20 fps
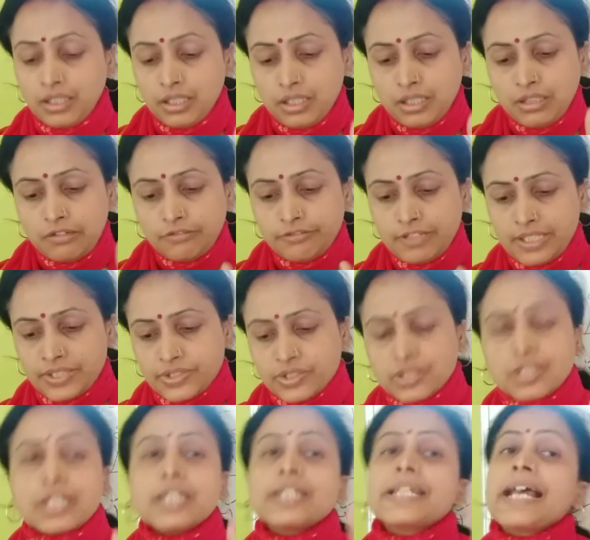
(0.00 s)

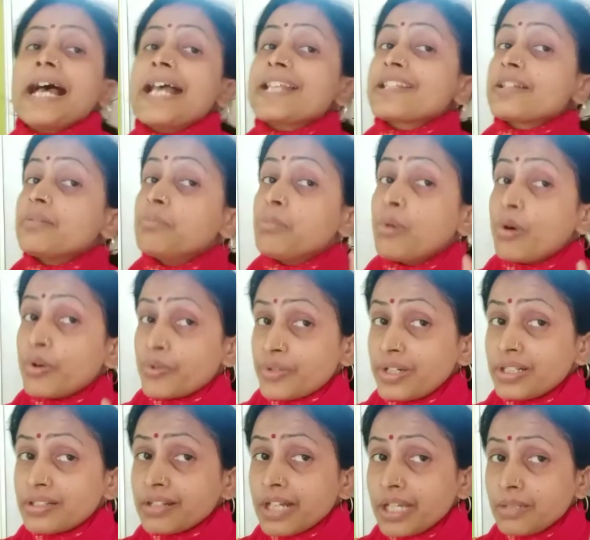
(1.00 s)
First, it has a
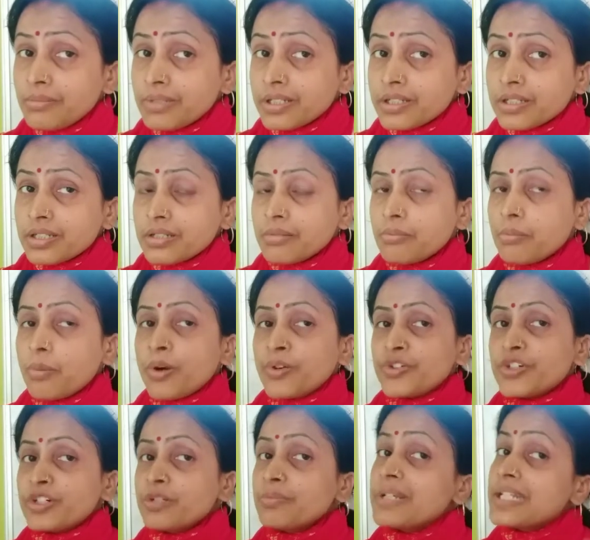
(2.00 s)
moderate climate.
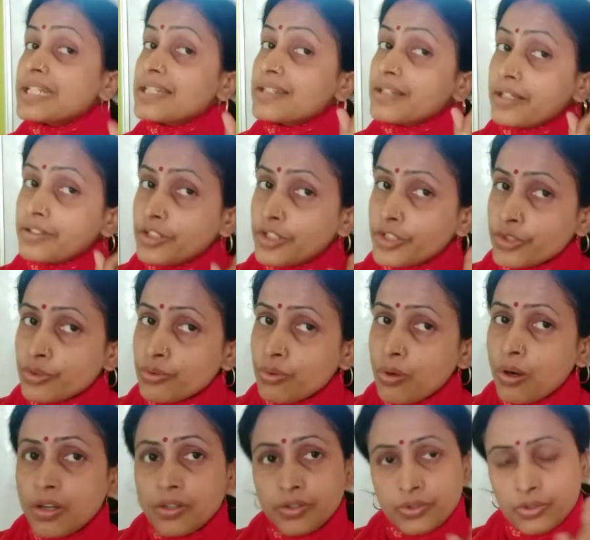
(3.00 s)
Moderate means neither too
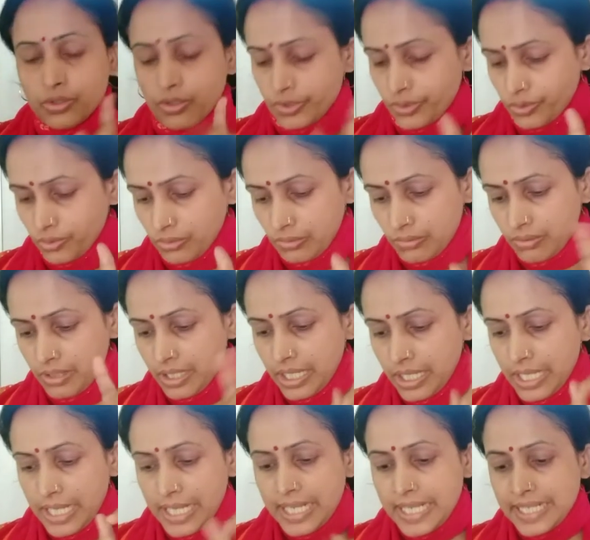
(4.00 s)
hot nor too cold.
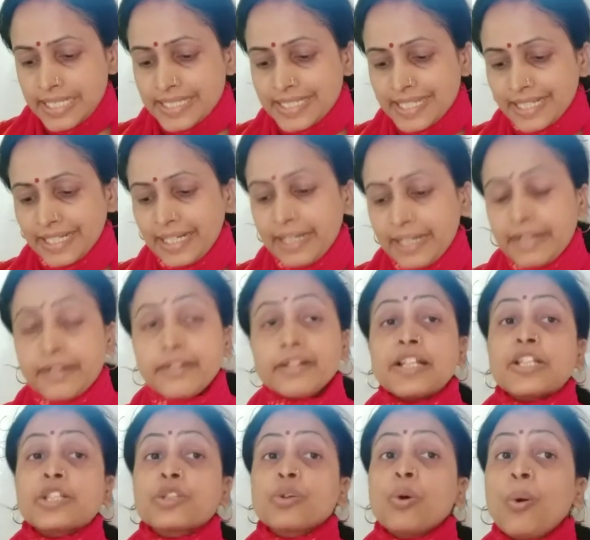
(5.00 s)
Second, the
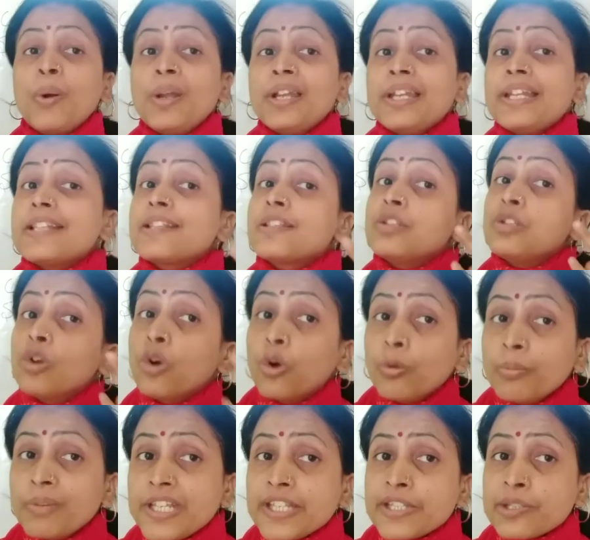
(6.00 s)
soil is
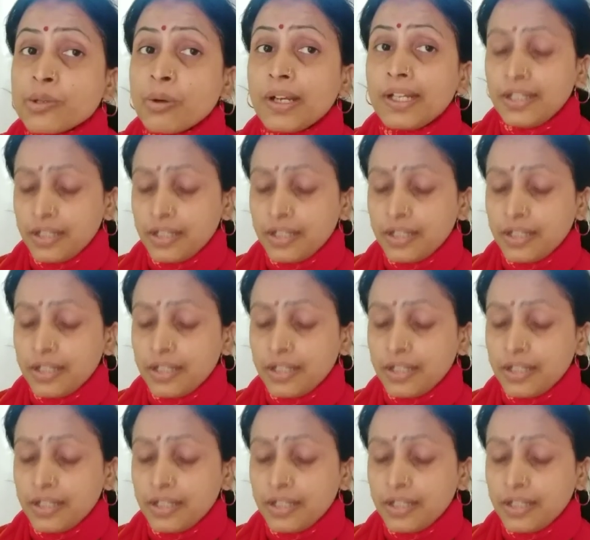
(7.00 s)
loamy soil.